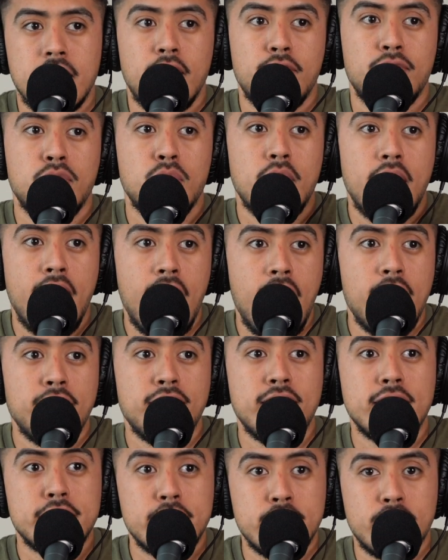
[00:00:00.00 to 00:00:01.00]
If you
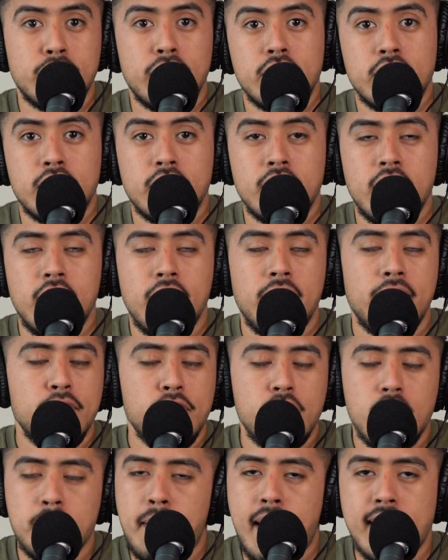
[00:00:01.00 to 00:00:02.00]
have a generator,
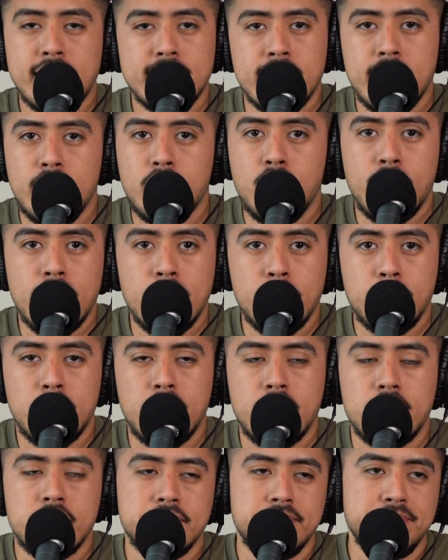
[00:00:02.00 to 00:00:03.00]
you can basically go
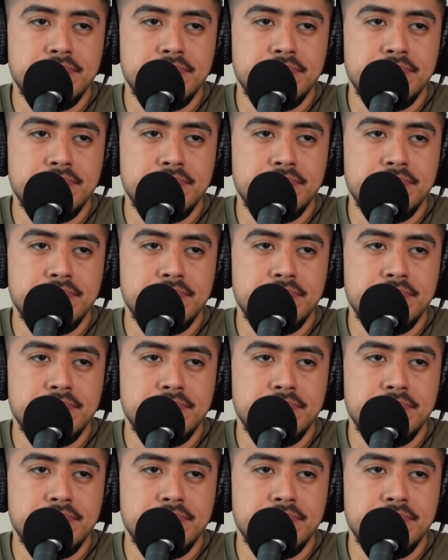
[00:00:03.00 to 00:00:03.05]
anywhere.